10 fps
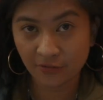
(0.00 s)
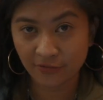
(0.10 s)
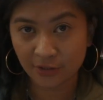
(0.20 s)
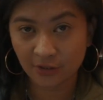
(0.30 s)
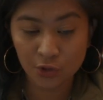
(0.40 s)

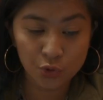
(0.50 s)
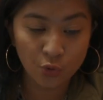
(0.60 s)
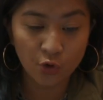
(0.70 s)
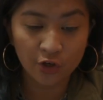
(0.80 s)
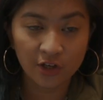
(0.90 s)
difficult
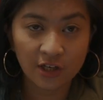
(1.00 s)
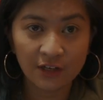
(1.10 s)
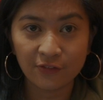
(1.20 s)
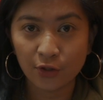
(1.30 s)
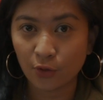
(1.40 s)
to order
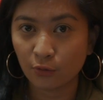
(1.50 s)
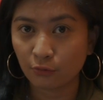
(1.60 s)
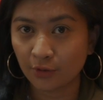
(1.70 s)
if you don't